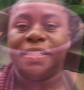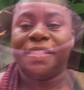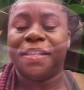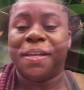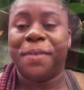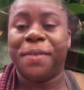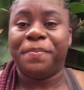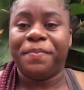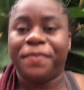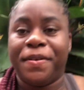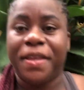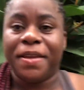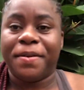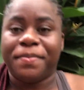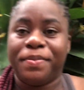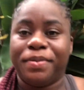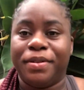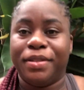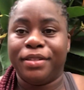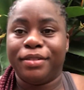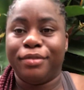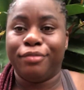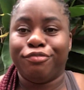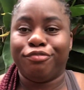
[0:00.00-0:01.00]
So
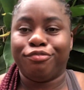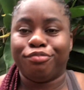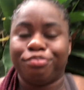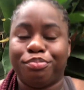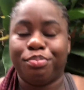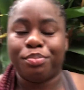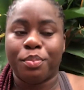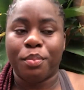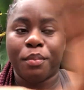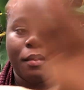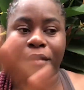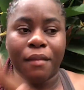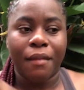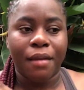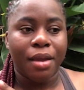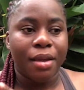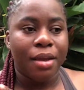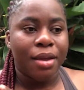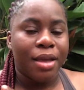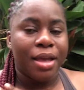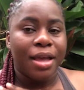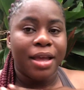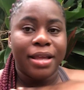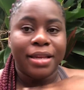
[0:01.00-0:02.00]
people,
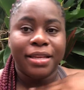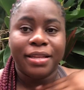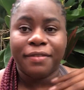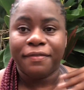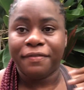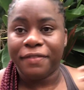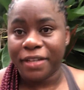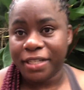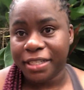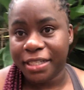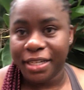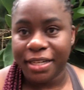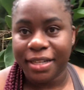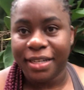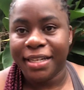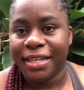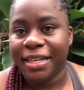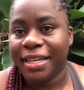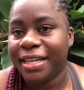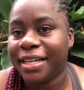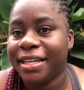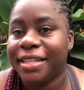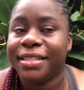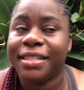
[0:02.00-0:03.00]
the video
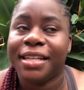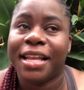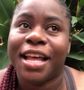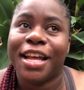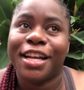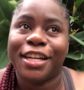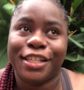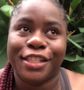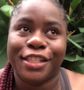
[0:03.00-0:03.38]
is how